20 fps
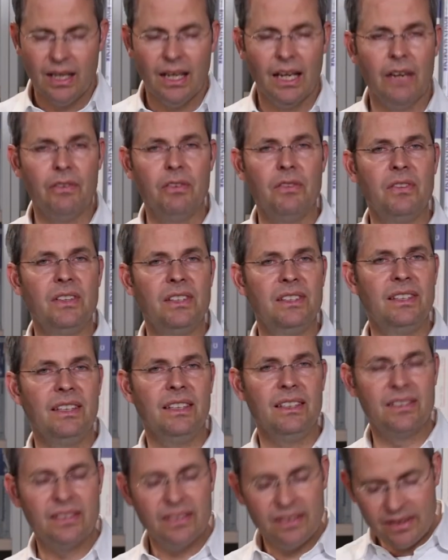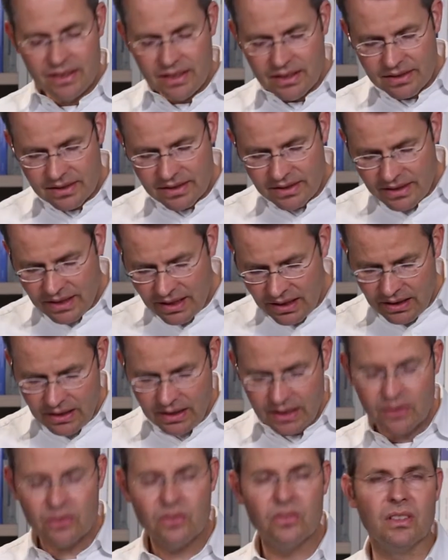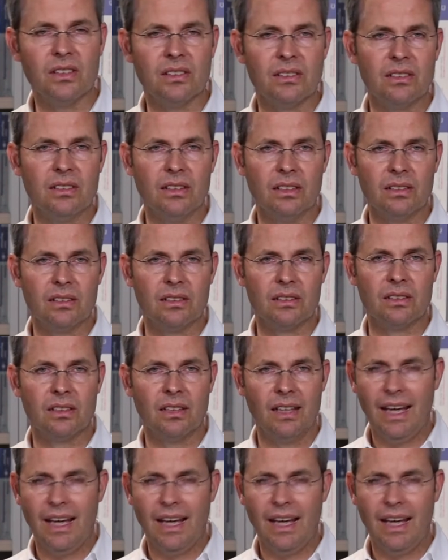If a VC is still interested,